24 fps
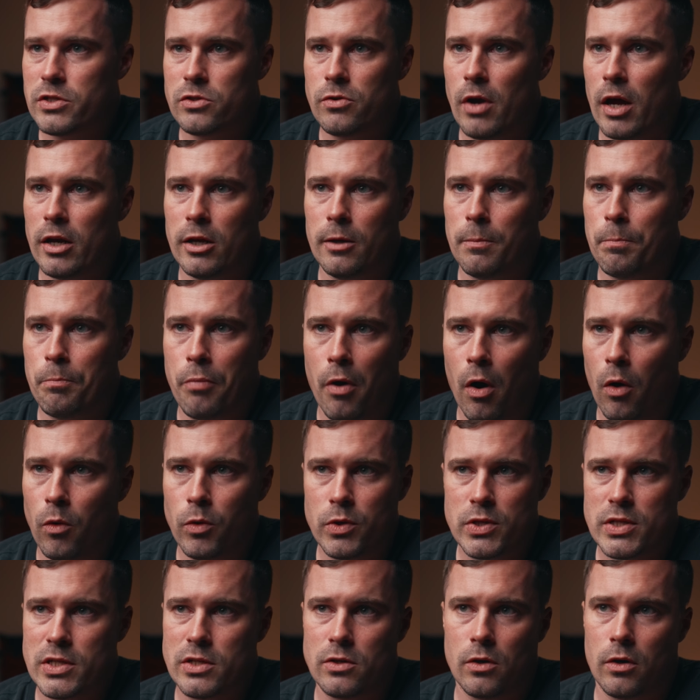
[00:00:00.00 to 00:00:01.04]
to any
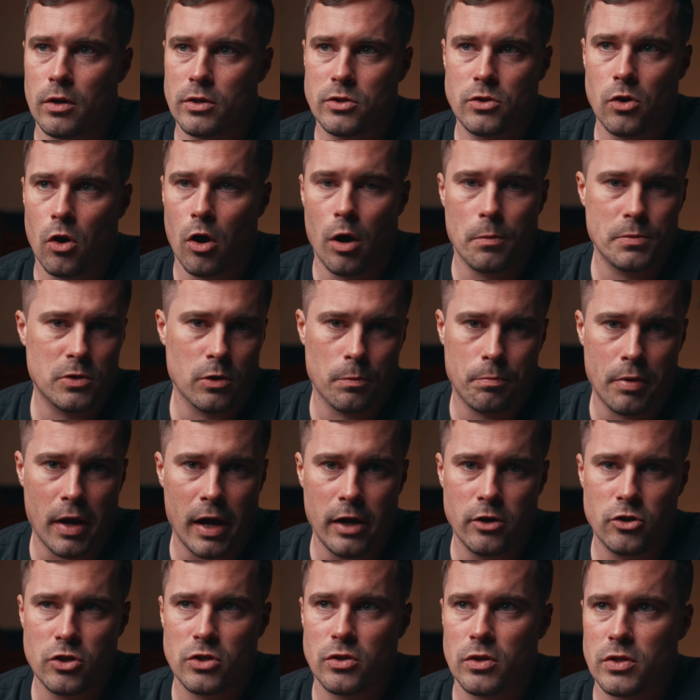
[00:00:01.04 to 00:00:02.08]
posts or terms or
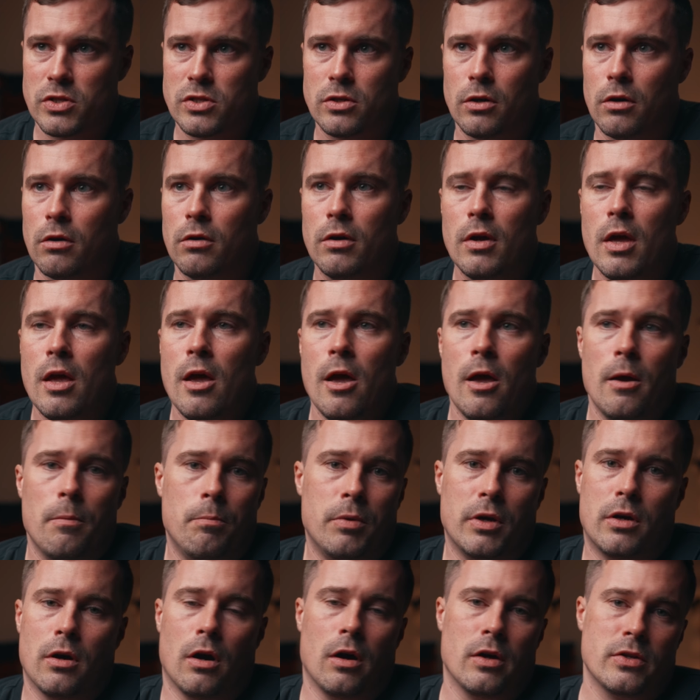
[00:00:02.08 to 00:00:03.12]
pages or so,
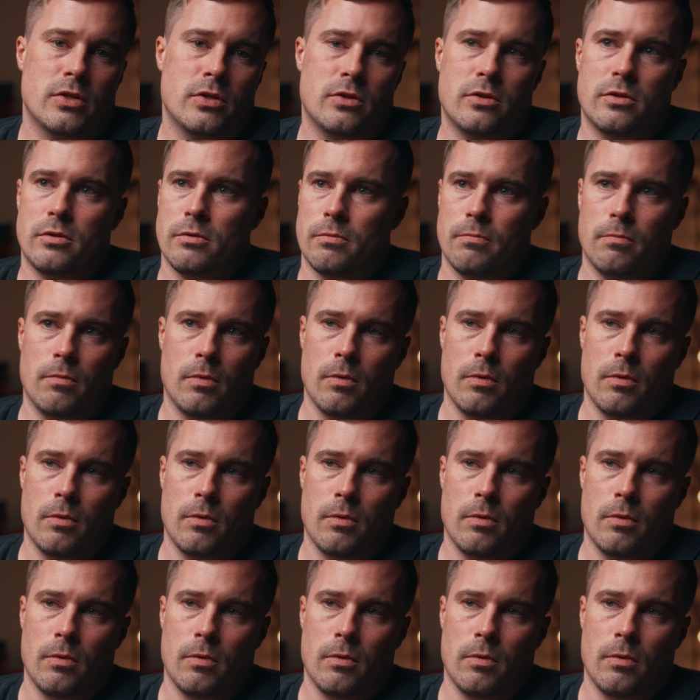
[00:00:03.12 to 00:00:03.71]
because